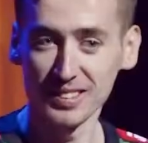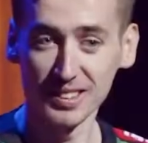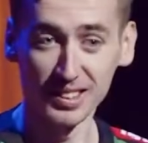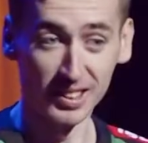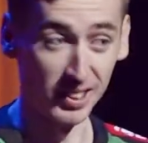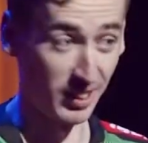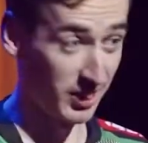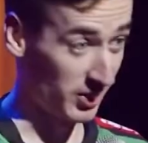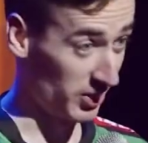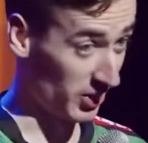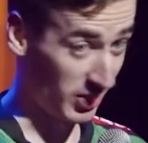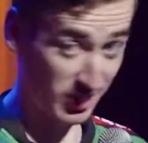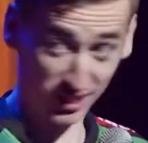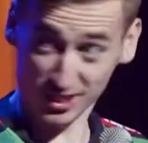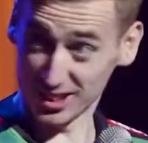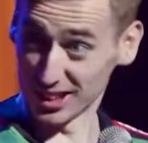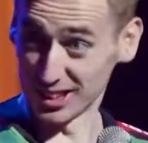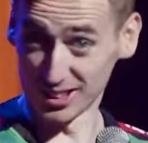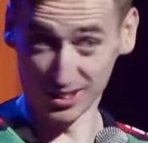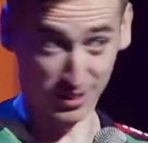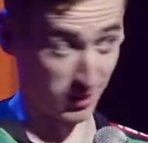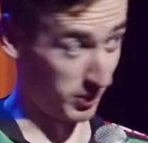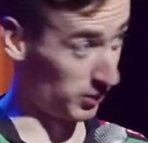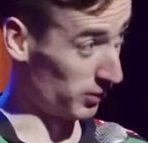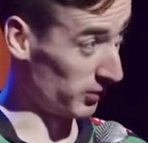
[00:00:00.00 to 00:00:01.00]
How's this
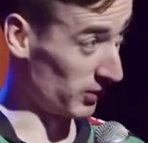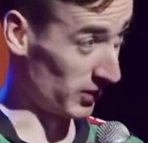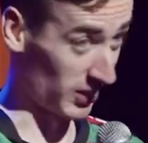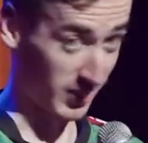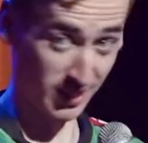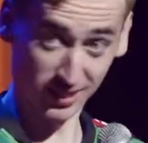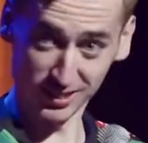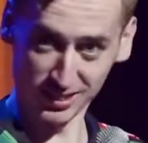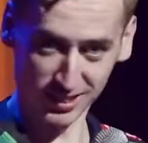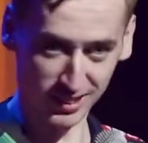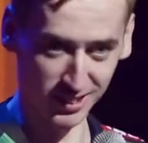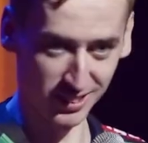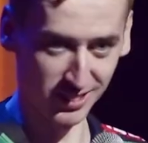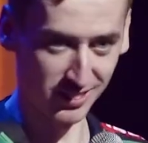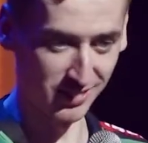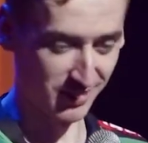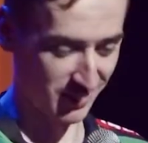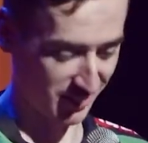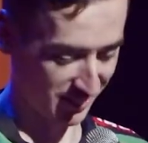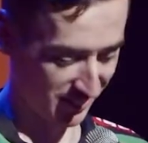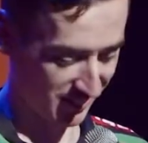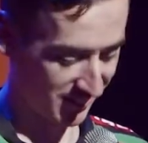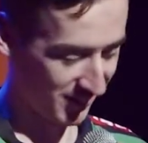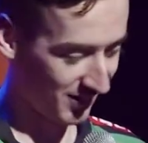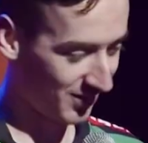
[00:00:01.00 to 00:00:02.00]
guy still fucking going,
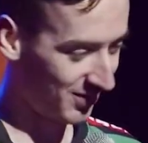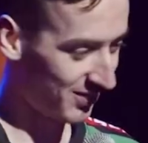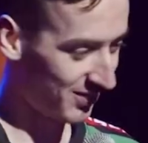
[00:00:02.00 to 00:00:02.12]
bro?